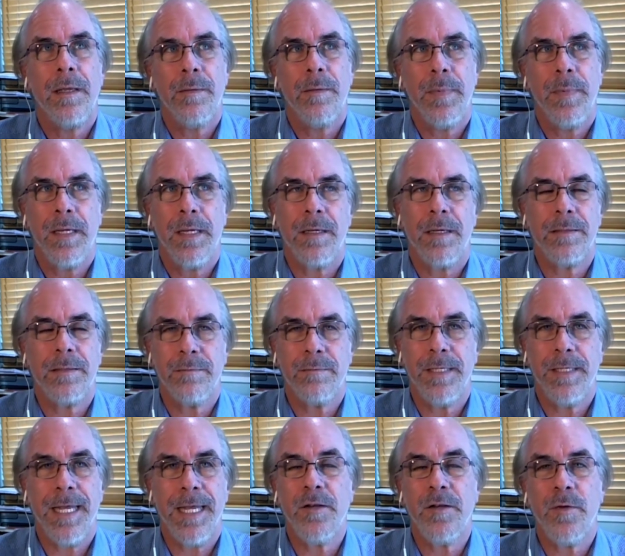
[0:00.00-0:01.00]
because
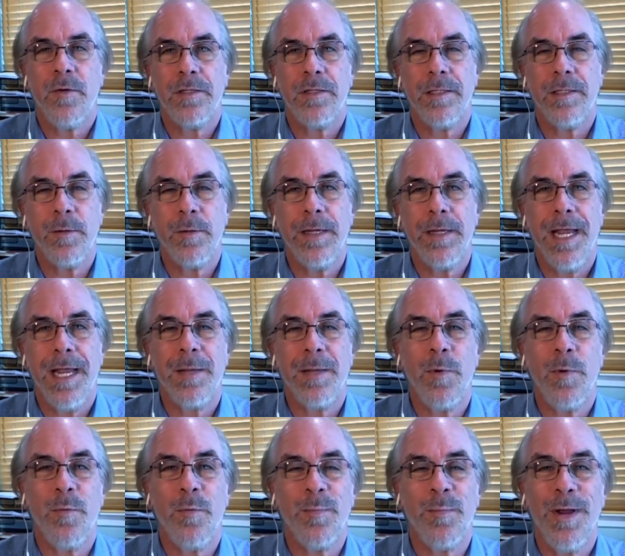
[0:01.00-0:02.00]
we can't trust the UK
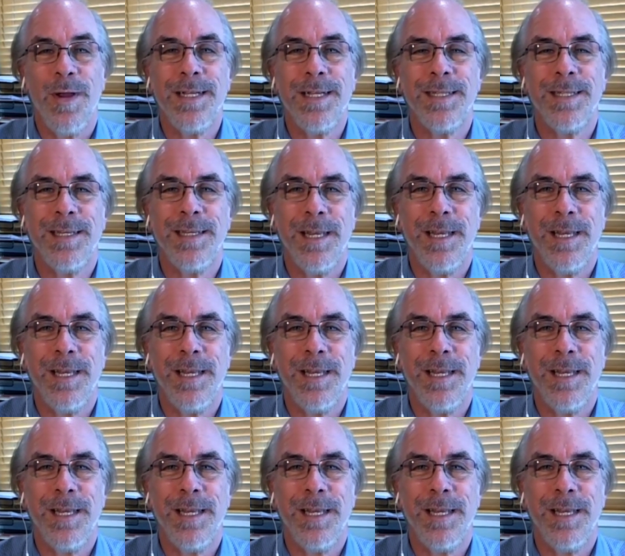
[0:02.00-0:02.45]
anymore with Brexit,